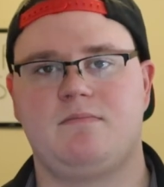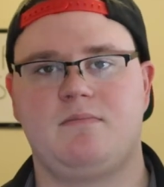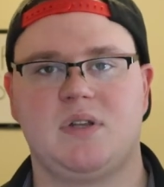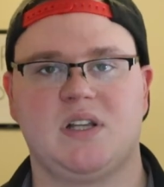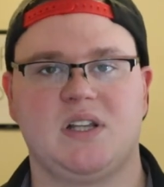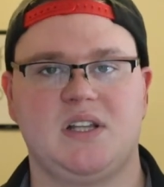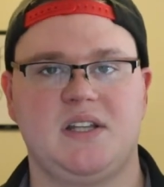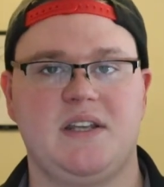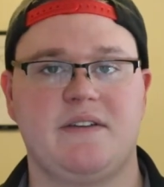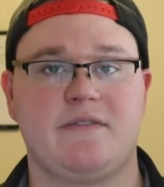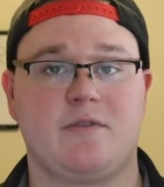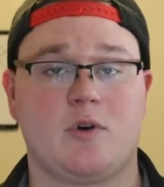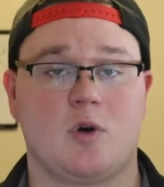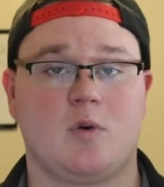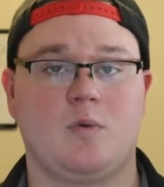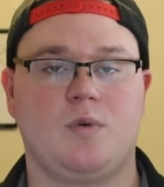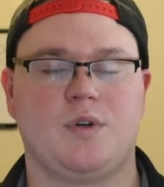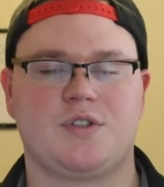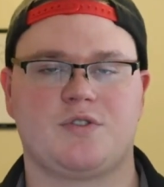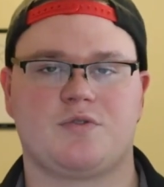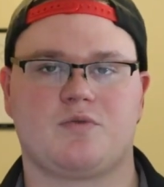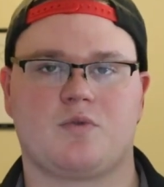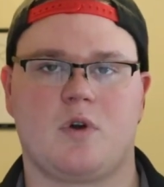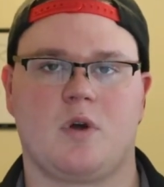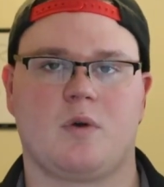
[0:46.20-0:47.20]
believe are
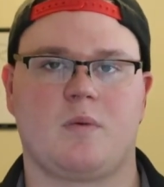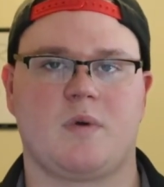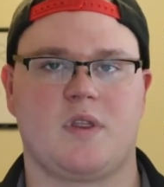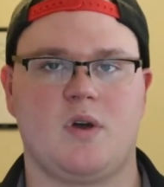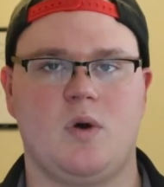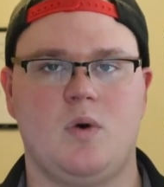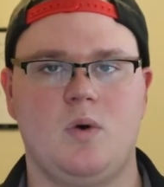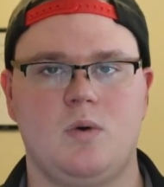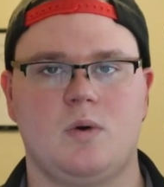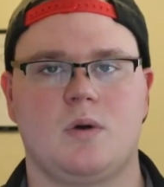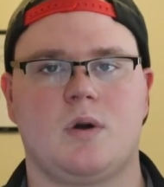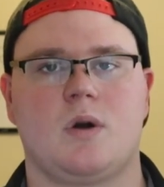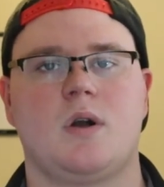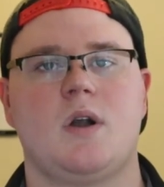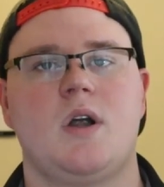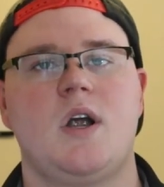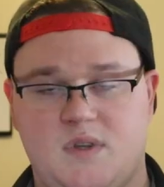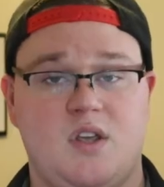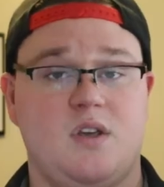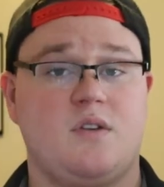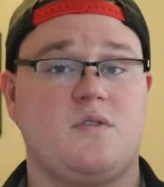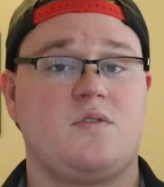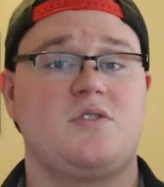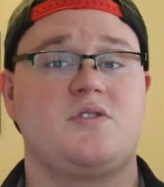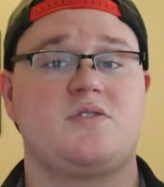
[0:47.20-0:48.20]
what's wrong with horror.
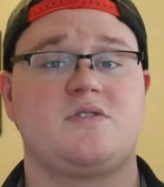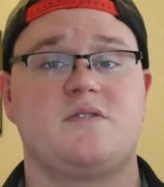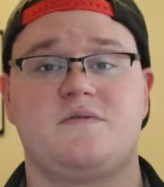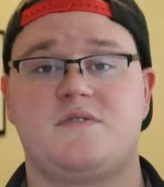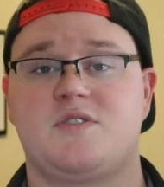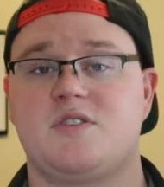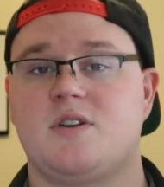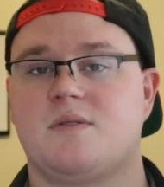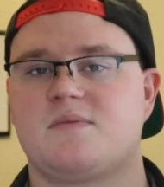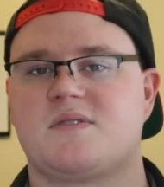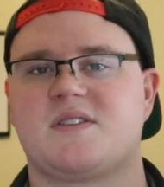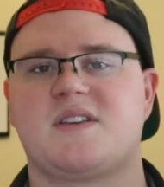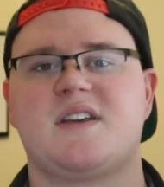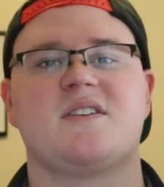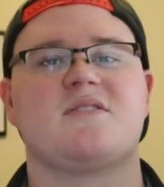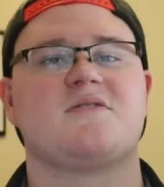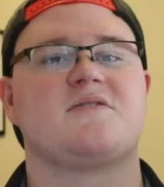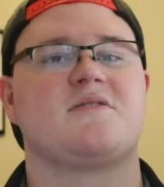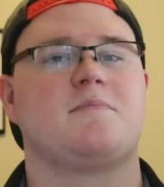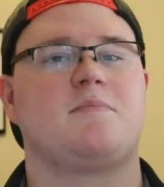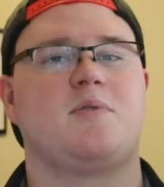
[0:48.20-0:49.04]
The overuse of jump scares,